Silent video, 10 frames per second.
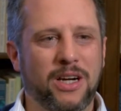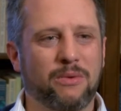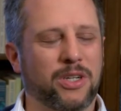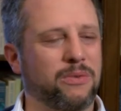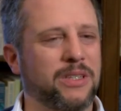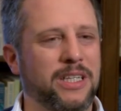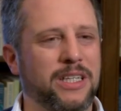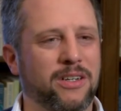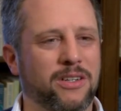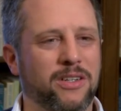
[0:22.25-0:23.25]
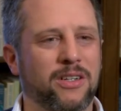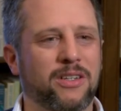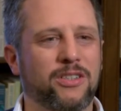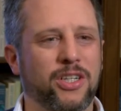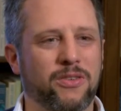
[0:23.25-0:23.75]
I work with
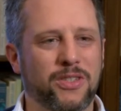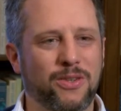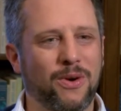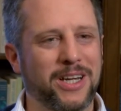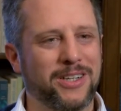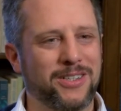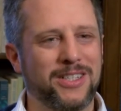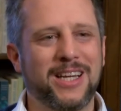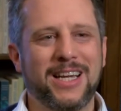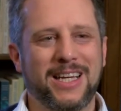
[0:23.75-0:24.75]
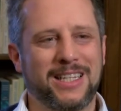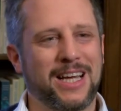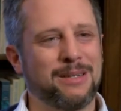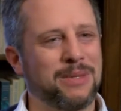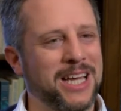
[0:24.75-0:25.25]
younger children's choirs, and
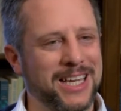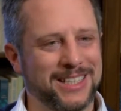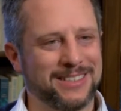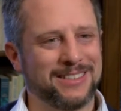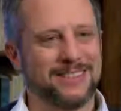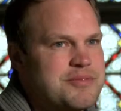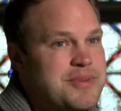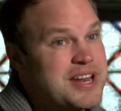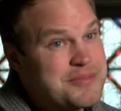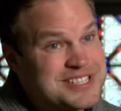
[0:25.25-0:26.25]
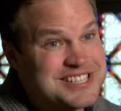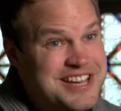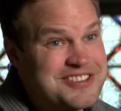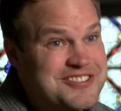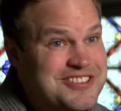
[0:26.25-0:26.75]
I am gay. My name is
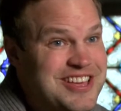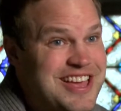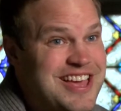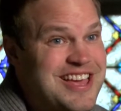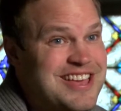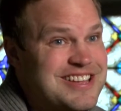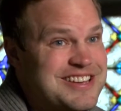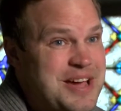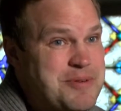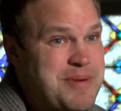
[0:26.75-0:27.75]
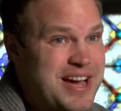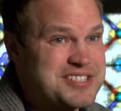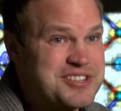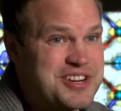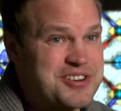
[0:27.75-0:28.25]
Daniel, and I'm a
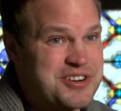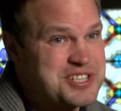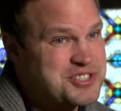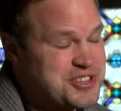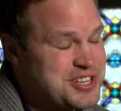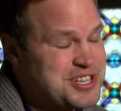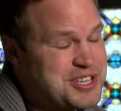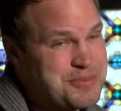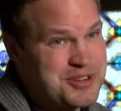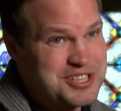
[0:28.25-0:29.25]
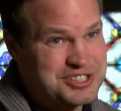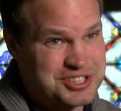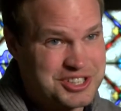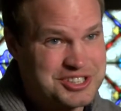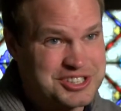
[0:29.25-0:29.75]
pastor at Grace-Trinity Community
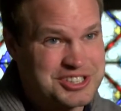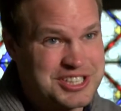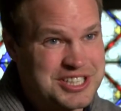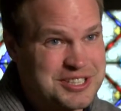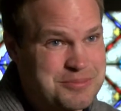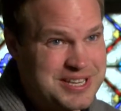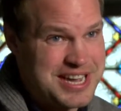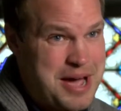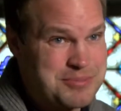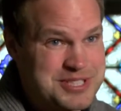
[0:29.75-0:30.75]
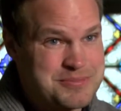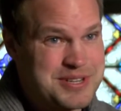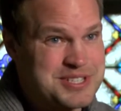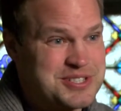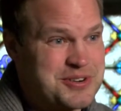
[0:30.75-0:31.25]
Church in Minneapolis,
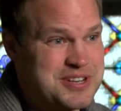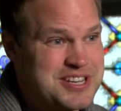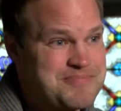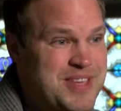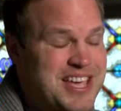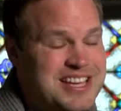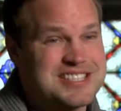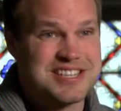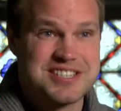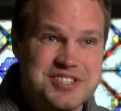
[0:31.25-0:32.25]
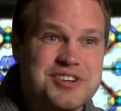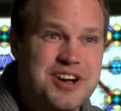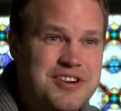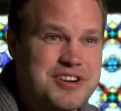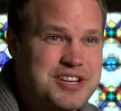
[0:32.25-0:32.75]
Minnesota. It's a sister
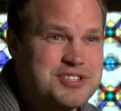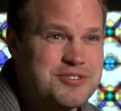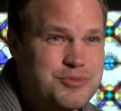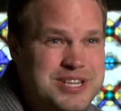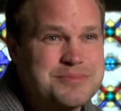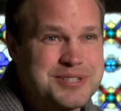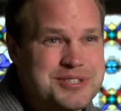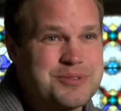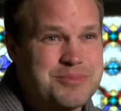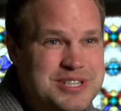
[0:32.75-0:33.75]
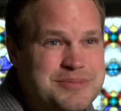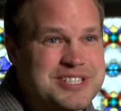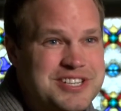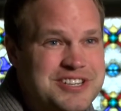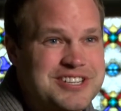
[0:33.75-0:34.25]
congregation of Westminster
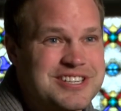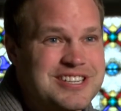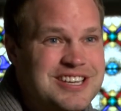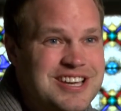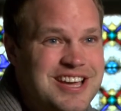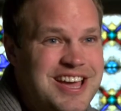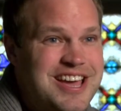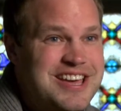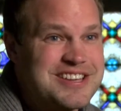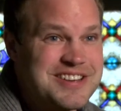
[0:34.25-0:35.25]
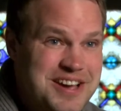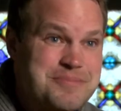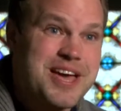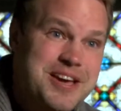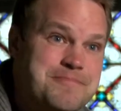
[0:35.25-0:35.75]
Presbyterian, and
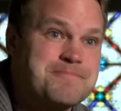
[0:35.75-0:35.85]
I'm gay.